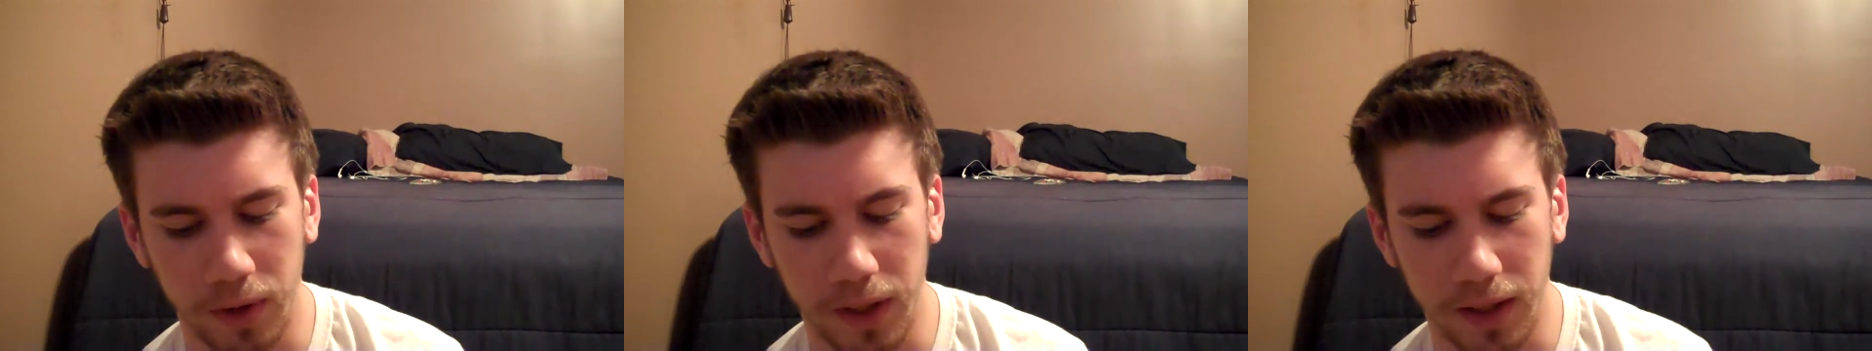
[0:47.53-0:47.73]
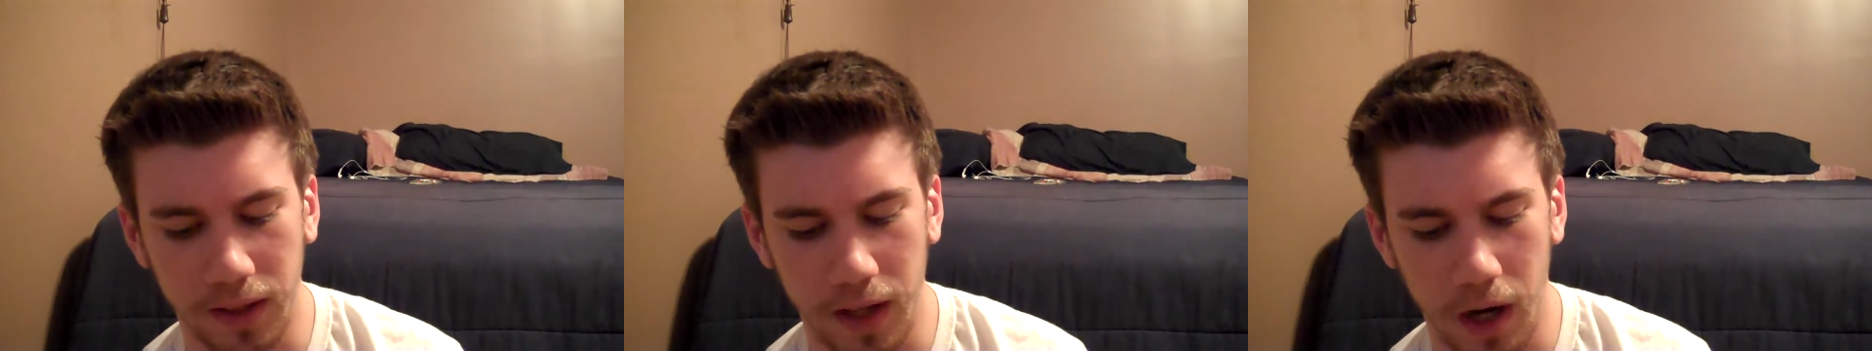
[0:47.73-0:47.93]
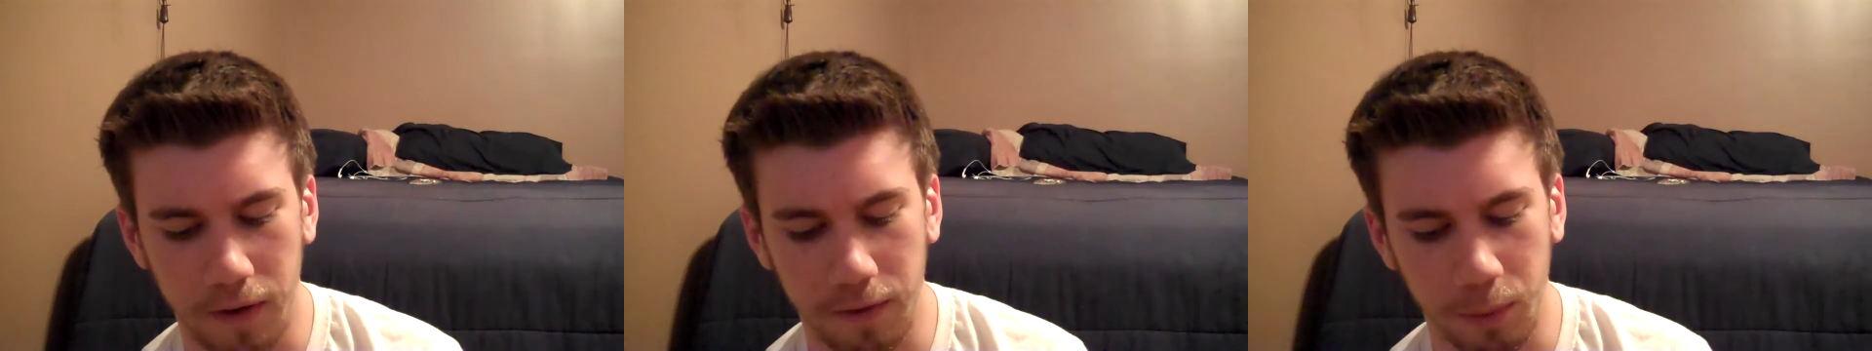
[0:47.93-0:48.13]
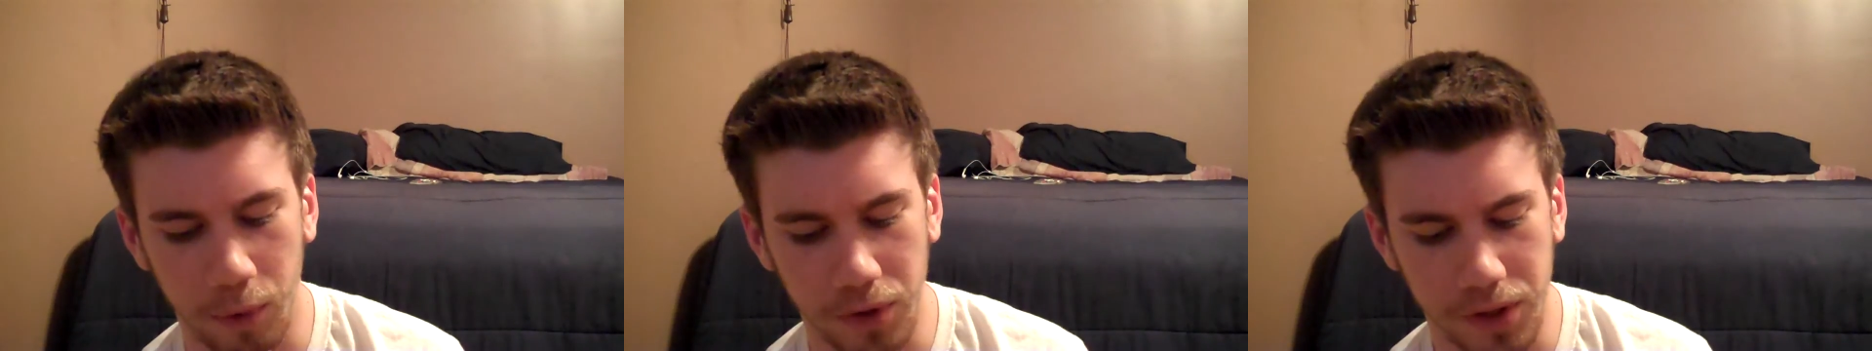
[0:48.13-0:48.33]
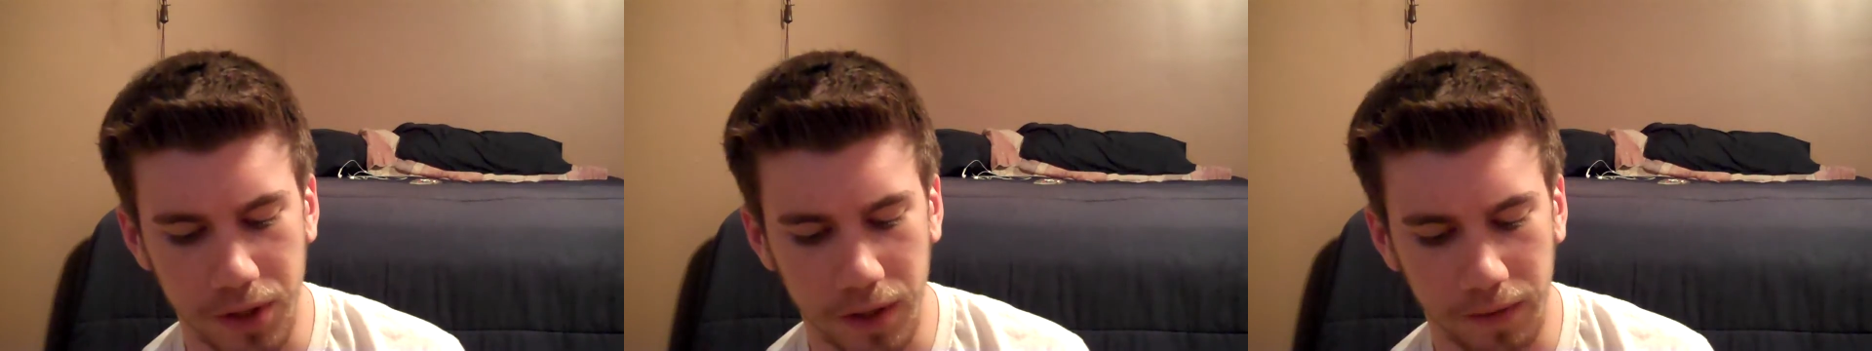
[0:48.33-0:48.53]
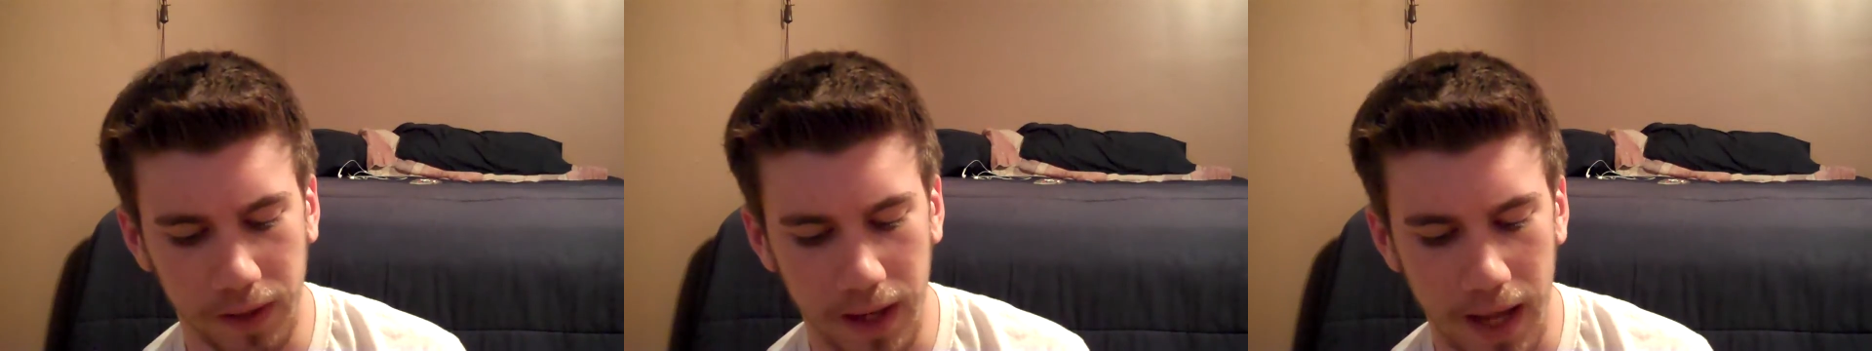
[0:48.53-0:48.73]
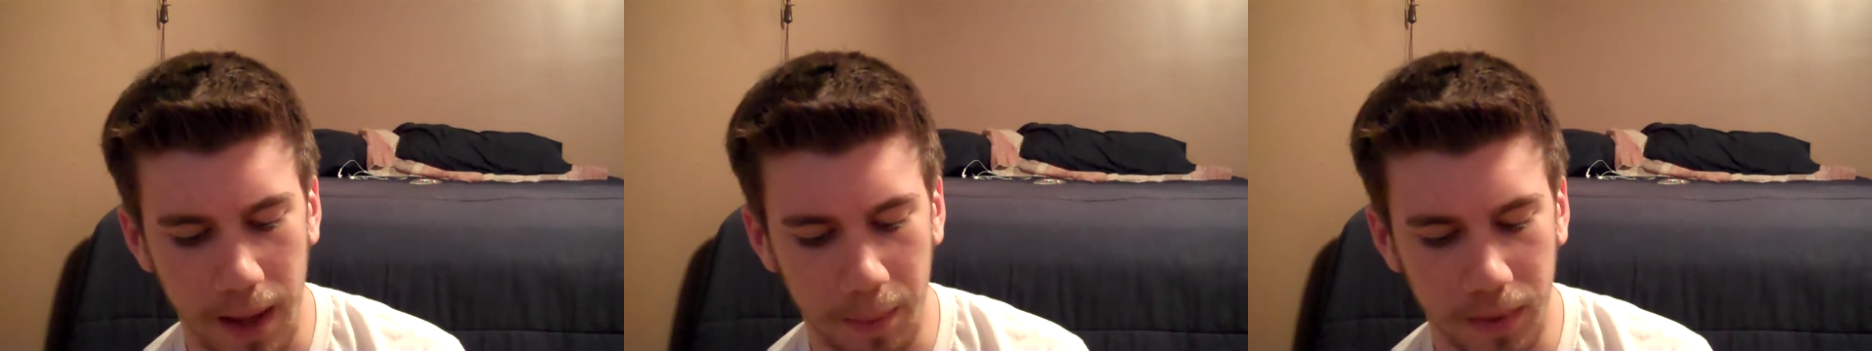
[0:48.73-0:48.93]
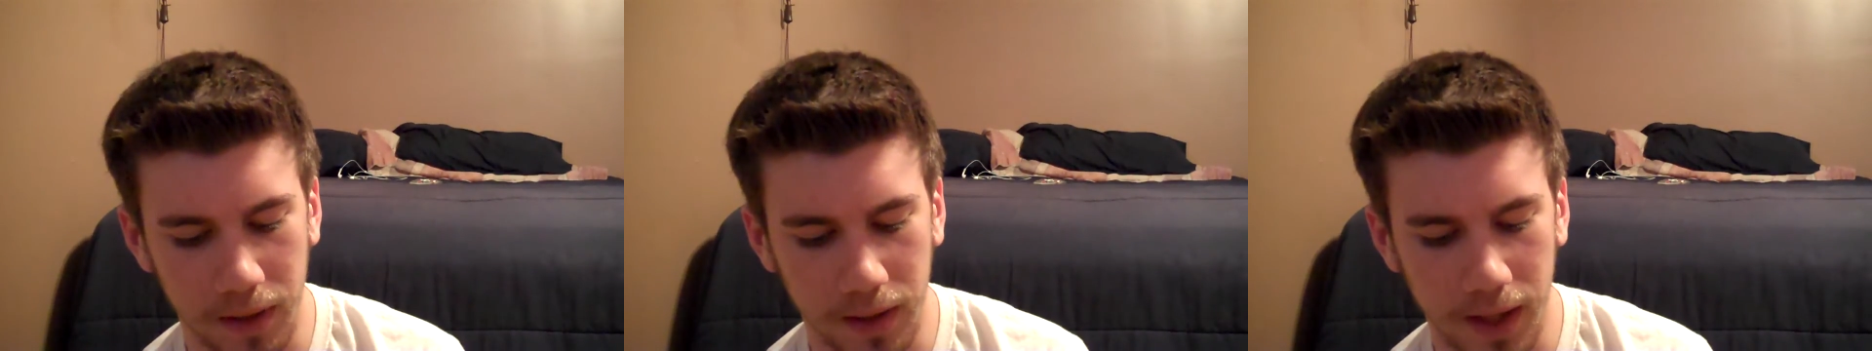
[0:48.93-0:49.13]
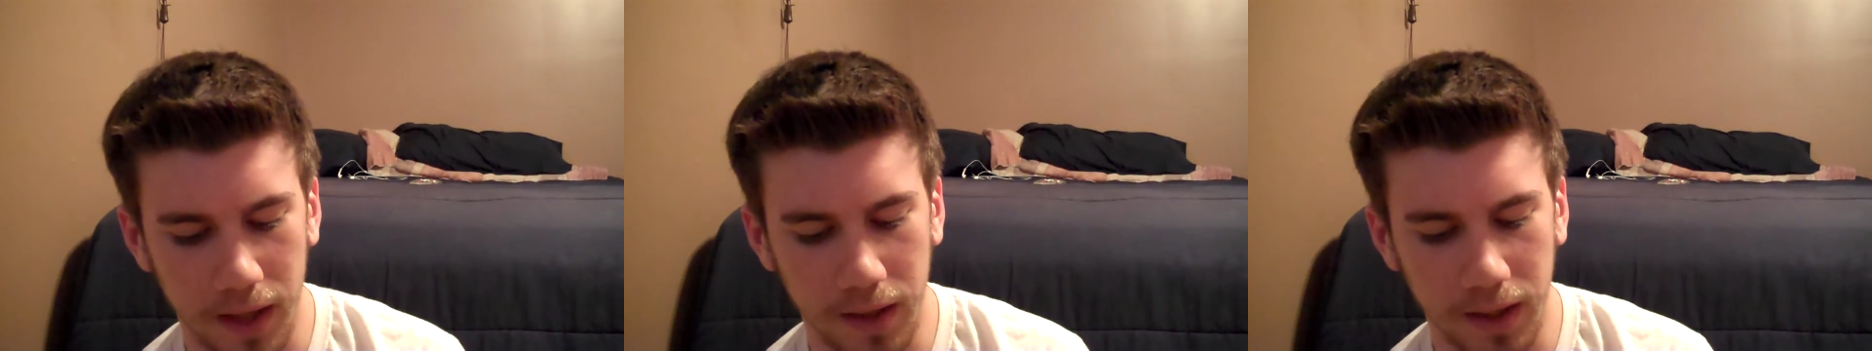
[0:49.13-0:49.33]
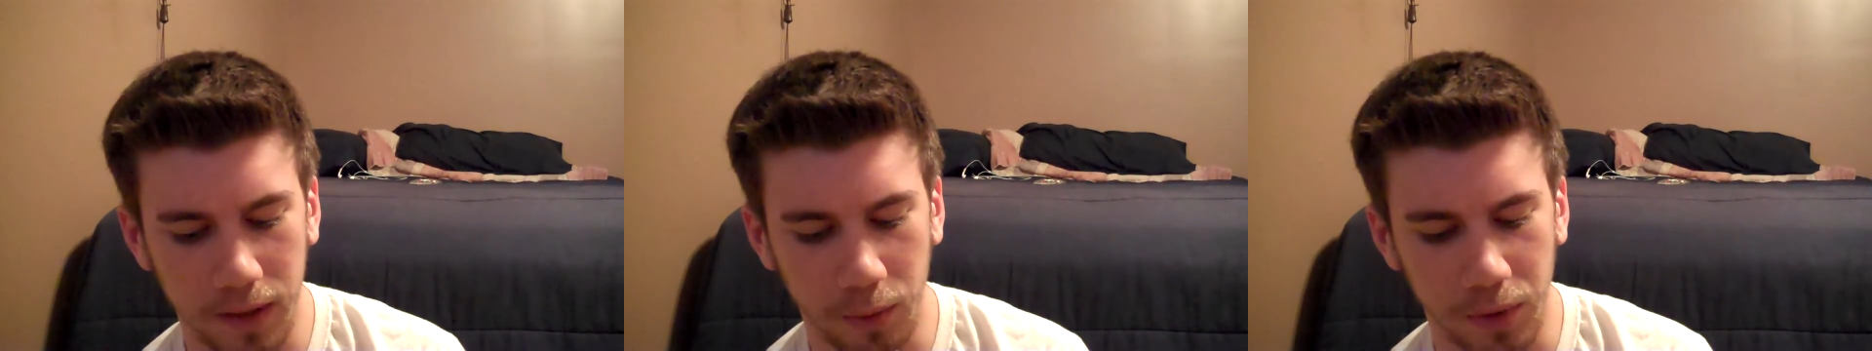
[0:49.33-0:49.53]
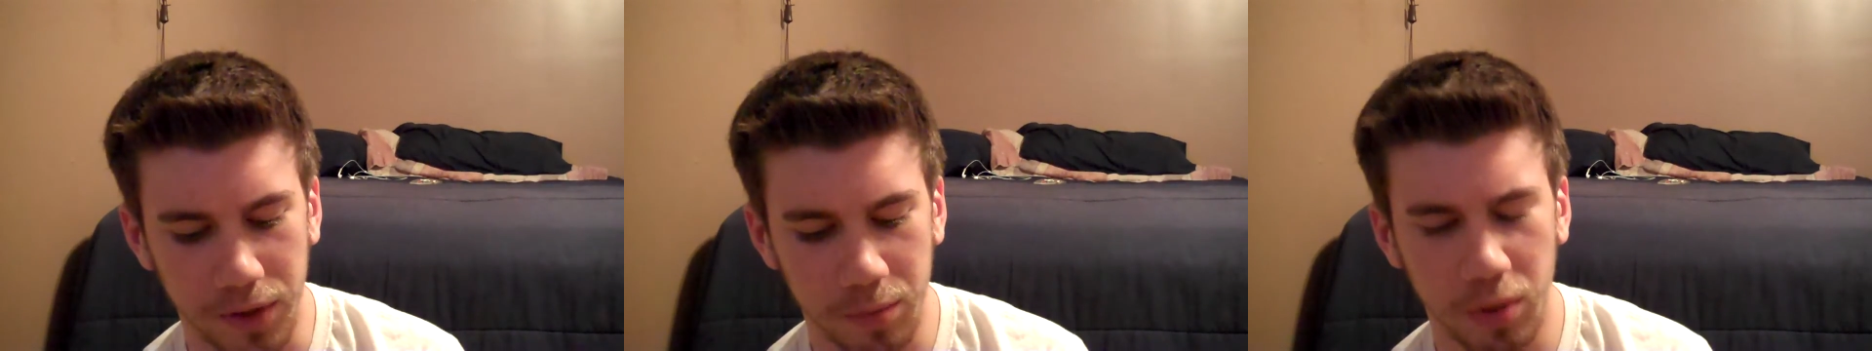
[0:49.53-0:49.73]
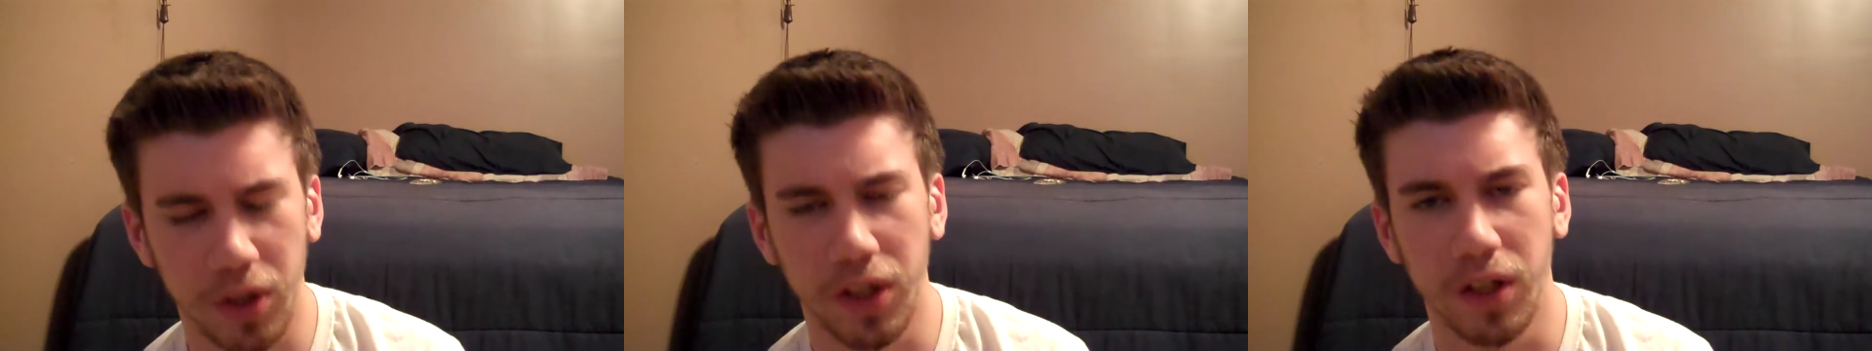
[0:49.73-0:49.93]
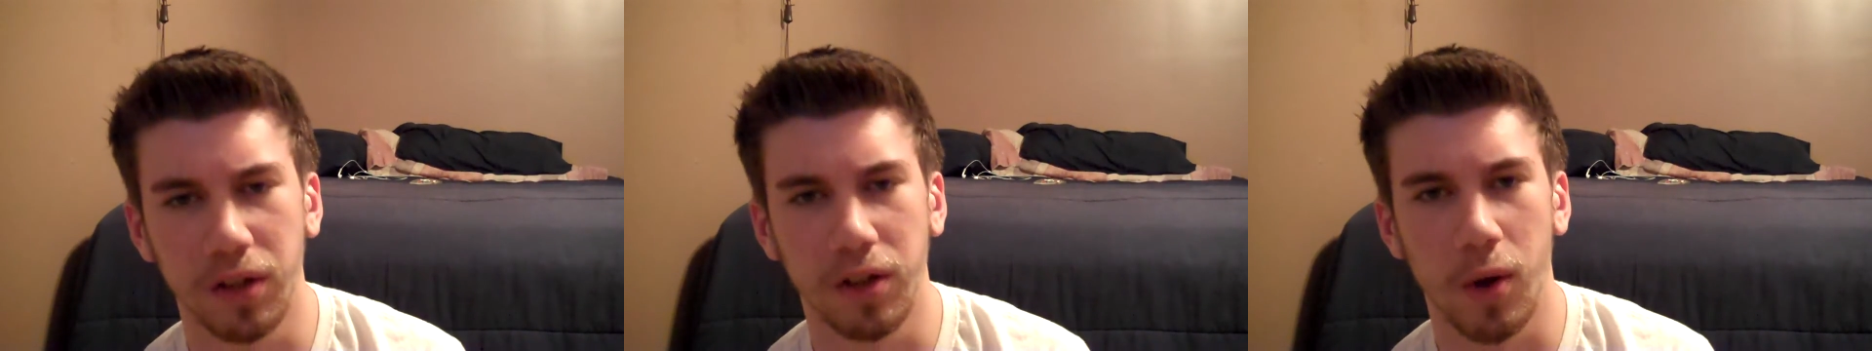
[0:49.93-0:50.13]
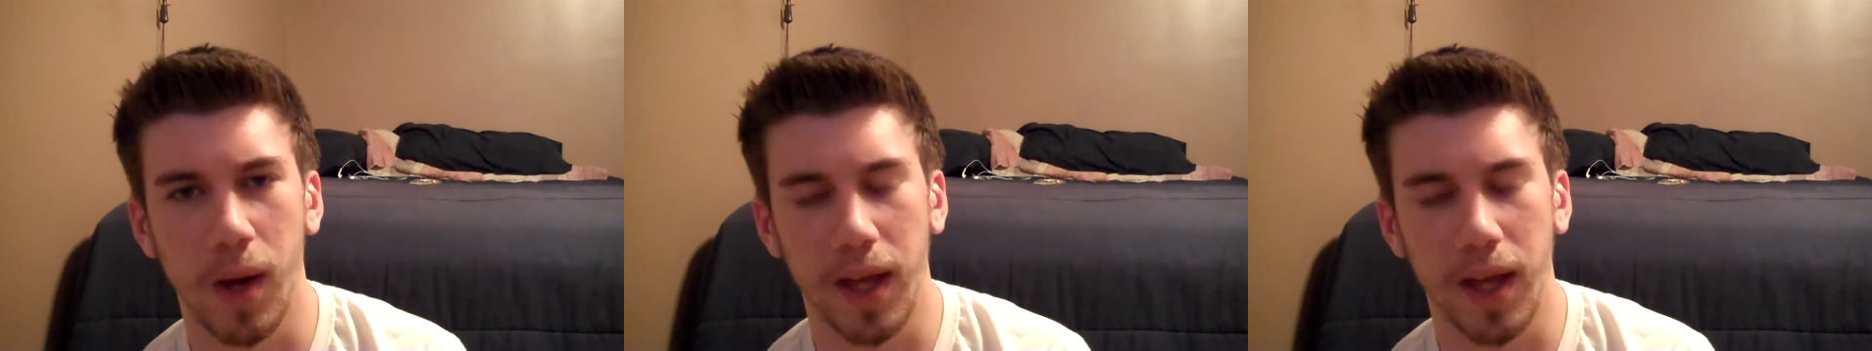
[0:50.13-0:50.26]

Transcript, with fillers: really didn't care for most of the stuff that happened. The ending was pretty good, though.